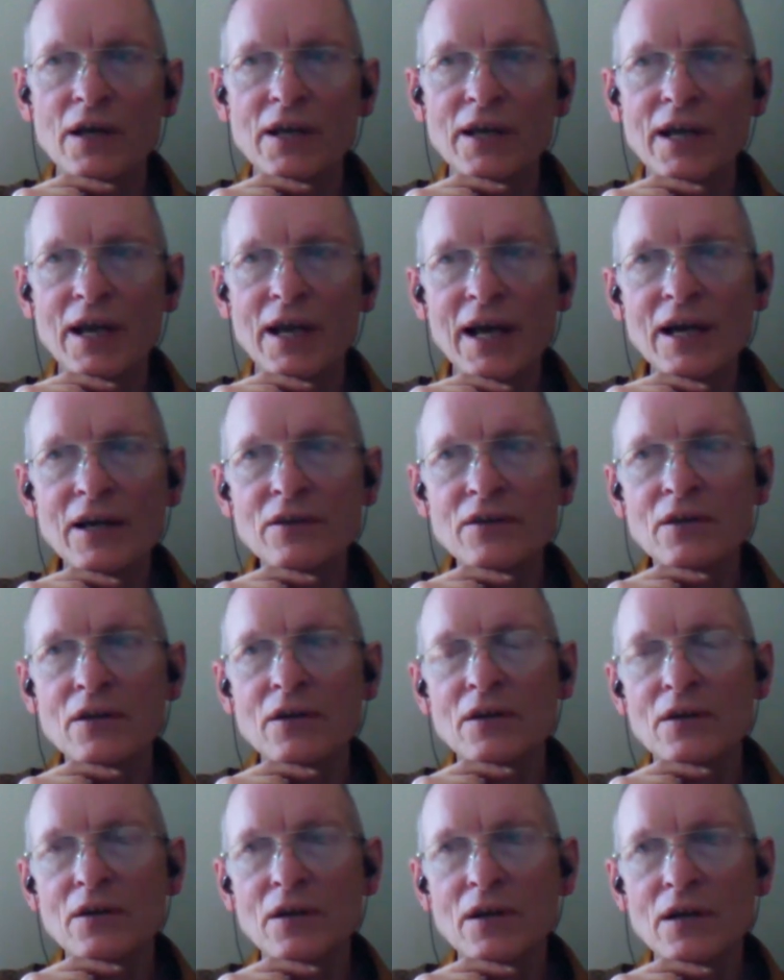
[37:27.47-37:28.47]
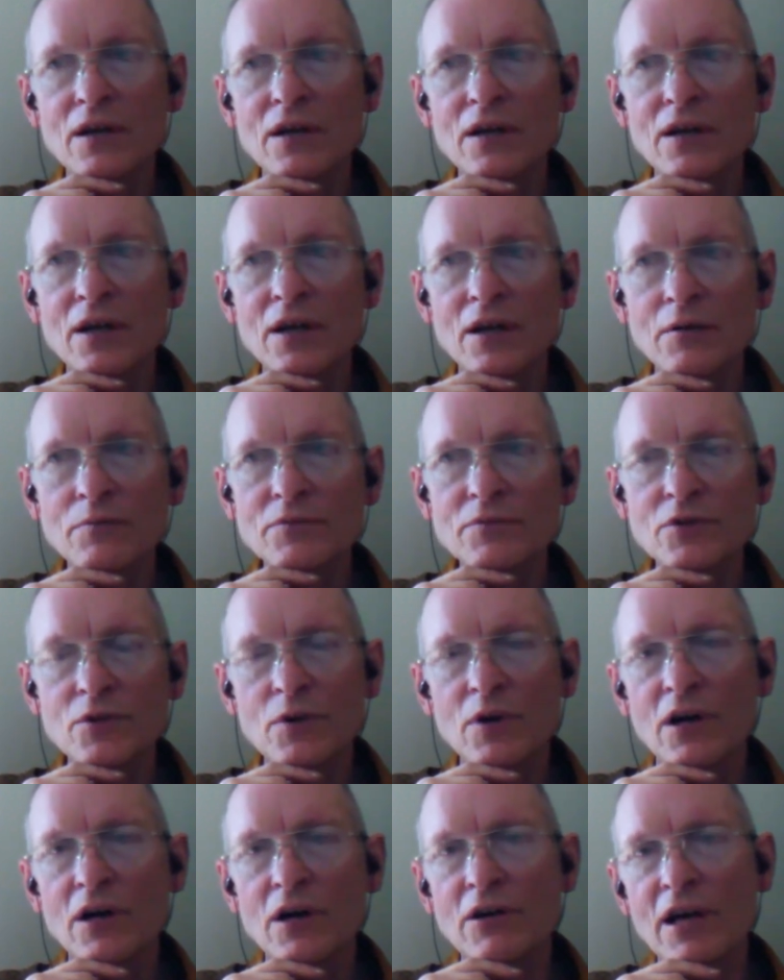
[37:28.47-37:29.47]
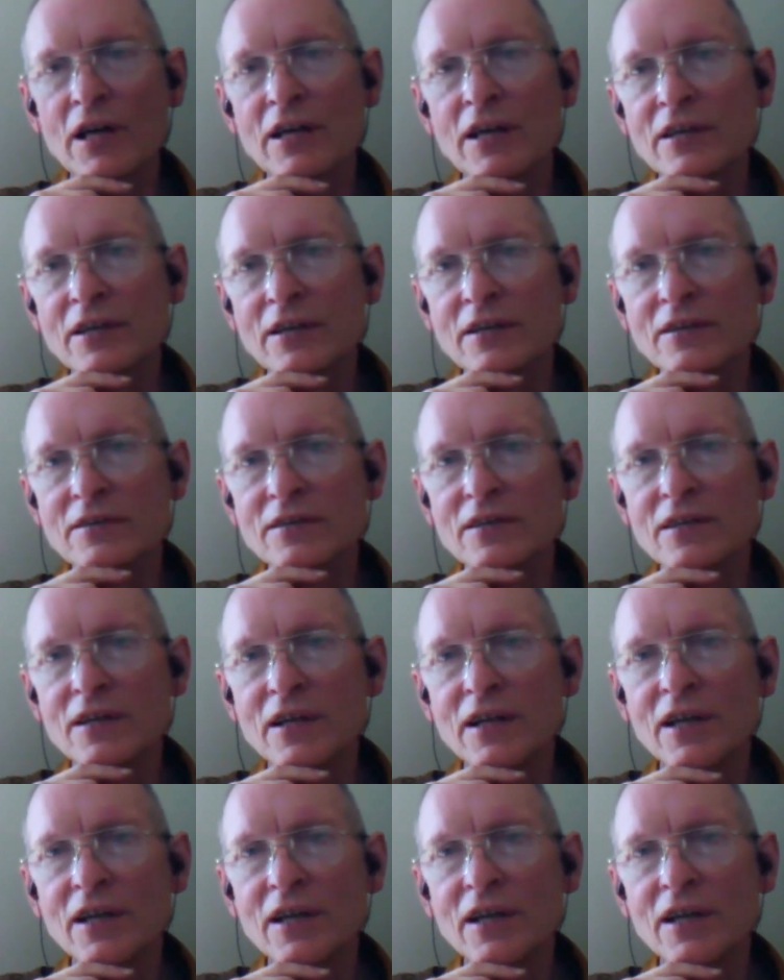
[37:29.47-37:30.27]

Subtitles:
can come to our aid